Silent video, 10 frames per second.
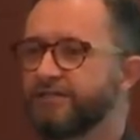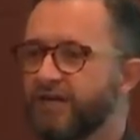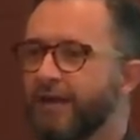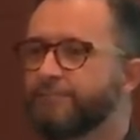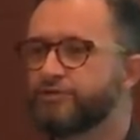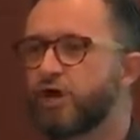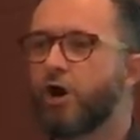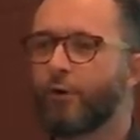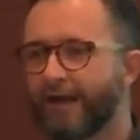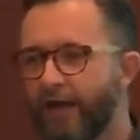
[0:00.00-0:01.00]
James,
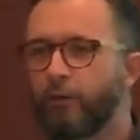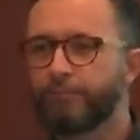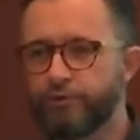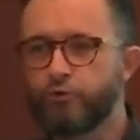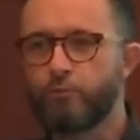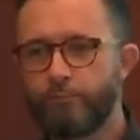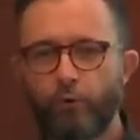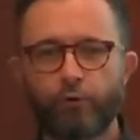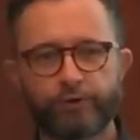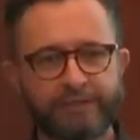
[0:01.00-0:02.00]
go and help you
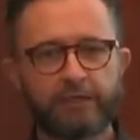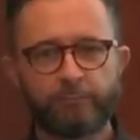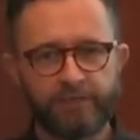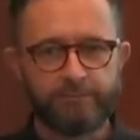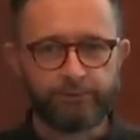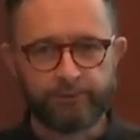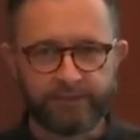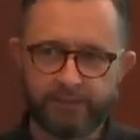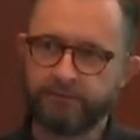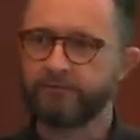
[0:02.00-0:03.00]
poor little people
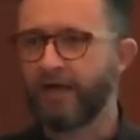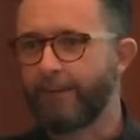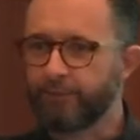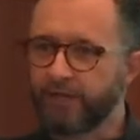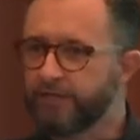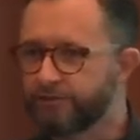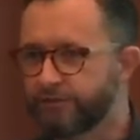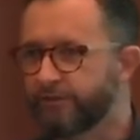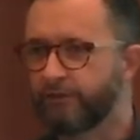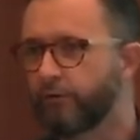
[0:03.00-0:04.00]
in
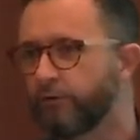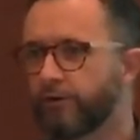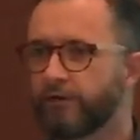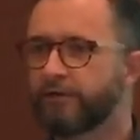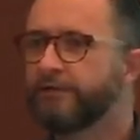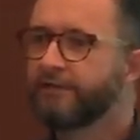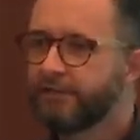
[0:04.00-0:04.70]
Appalachia or